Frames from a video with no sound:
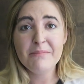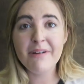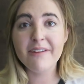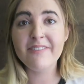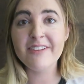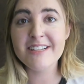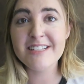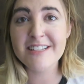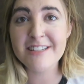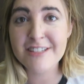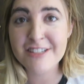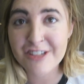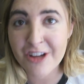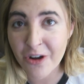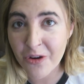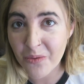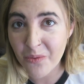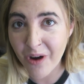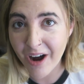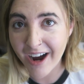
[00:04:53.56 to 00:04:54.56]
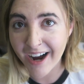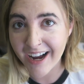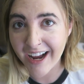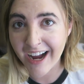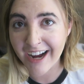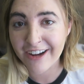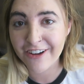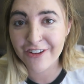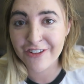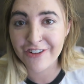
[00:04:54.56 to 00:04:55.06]
My face is so
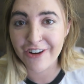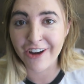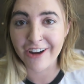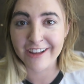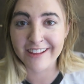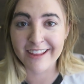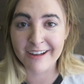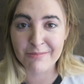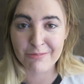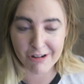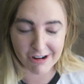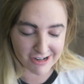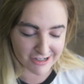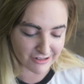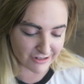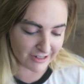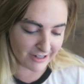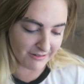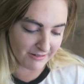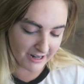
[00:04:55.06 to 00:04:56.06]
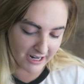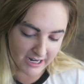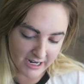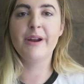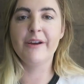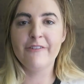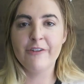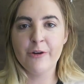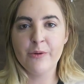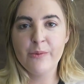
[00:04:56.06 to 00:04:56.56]
white. I could not get that bronzer anywhere.
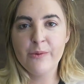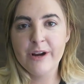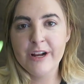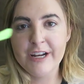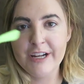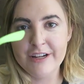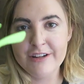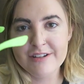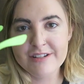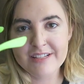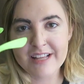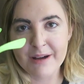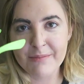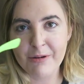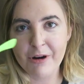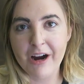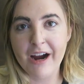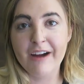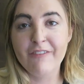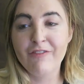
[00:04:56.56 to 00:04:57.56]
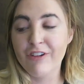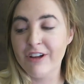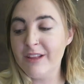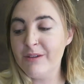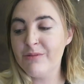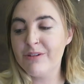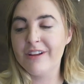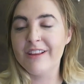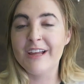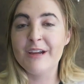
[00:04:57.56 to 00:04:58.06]
Whatever, we're gonna use that part. I
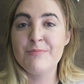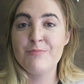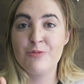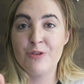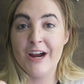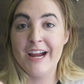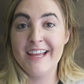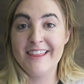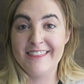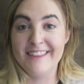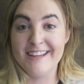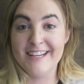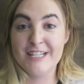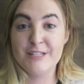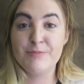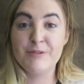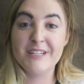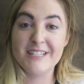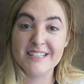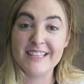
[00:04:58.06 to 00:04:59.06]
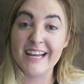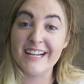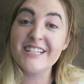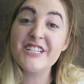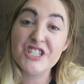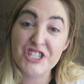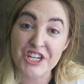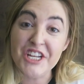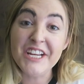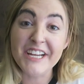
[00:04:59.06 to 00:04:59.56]
really wanna like break these.
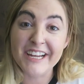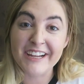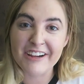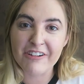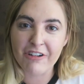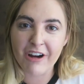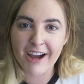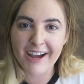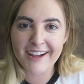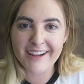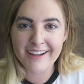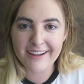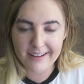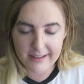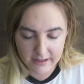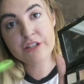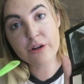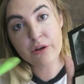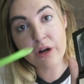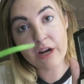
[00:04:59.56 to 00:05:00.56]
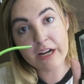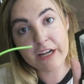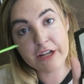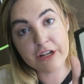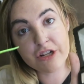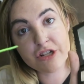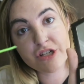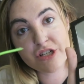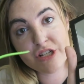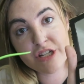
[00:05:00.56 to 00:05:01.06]
That's cheating, right? So I
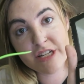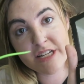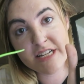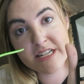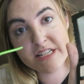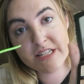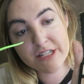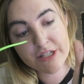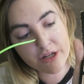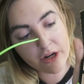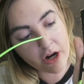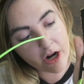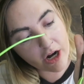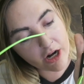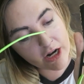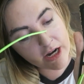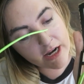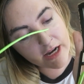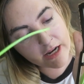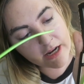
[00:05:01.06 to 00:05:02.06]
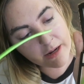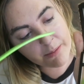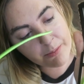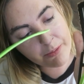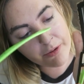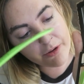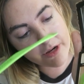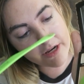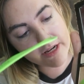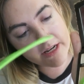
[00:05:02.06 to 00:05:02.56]
usually start and I
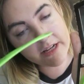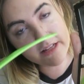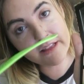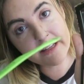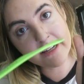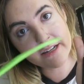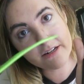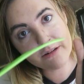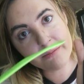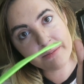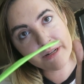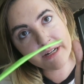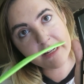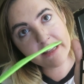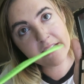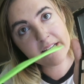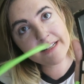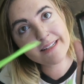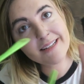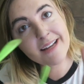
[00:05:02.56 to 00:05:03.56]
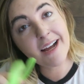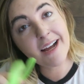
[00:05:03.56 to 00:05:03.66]
put a little bit of this